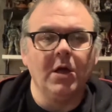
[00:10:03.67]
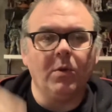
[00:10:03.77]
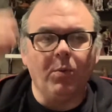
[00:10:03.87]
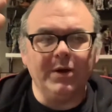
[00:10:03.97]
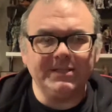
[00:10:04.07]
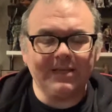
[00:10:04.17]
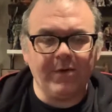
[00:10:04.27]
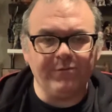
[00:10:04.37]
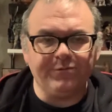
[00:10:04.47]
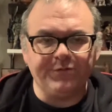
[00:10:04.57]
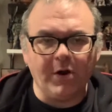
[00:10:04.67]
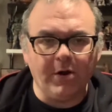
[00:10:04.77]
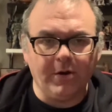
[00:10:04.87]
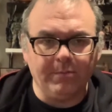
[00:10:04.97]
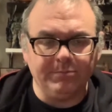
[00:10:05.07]
What is
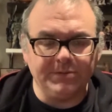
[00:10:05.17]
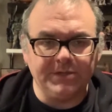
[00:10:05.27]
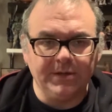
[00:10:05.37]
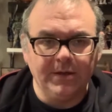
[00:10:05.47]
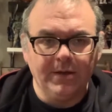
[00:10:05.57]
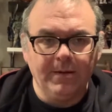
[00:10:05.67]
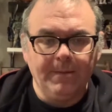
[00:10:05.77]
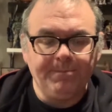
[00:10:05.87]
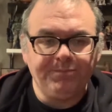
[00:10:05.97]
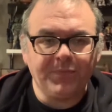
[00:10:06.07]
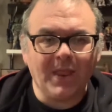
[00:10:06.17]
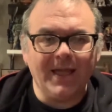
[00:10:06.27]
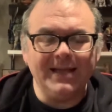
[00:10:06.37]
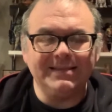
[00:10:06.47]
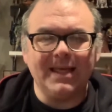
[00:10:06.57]
confirmed
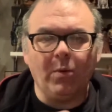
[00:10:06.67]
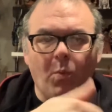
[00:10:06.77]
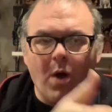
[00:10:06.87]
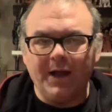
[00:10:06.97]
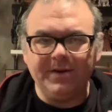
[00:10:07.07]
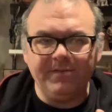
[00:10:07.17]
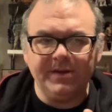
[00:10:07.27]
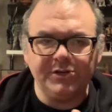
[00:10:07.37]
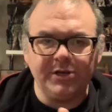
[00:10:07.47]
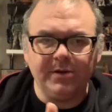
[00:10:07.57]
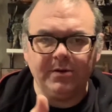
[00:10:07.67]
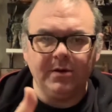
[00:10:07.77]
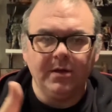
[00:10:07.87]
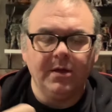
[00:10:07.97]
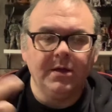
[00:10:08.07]
is that WandaVision,
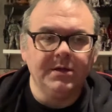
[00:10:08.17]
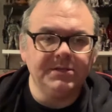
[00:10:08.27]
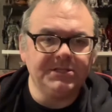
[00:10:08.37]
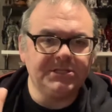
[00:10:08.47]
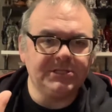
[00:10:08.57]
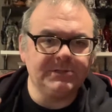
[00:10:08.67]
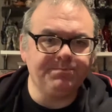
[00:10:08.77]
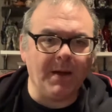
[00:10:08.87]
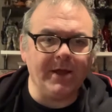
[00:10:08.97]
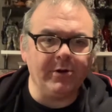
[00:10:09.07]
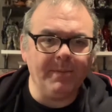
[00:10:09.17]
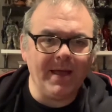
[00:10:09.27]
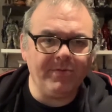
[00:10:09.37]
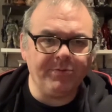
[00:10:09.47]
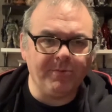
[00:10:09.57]

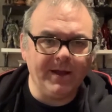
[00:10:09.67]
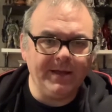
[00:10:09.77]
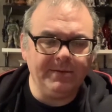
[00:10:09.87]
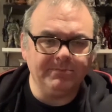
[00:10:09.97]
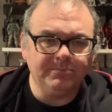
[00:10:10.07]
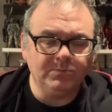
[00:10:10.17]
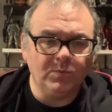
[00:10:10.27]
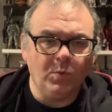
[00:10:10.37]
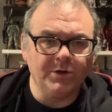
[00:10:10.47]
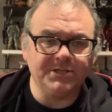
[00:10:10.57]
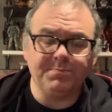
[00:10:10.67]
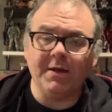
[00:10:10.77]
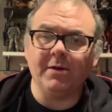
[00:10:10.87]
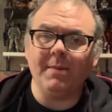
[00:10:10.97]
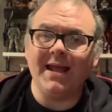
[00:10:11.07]
Spider-Man 3, or
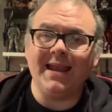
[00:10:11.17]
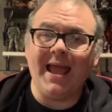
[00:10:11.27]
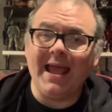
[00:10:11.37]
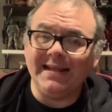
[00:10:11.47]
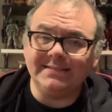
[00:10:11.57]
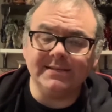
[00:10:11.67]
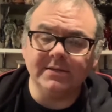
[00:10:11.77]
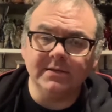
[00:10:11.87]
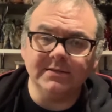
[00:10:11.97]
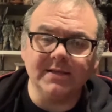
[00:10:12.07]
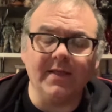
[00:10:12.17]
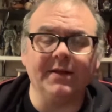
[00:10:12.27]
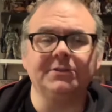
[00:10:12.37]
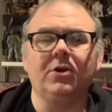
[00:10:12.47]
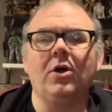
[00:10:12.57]
Spider-Man 8, as I
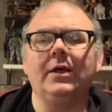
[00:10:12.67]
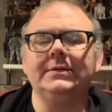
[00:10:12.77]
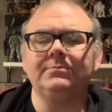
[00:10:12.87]
like to call it,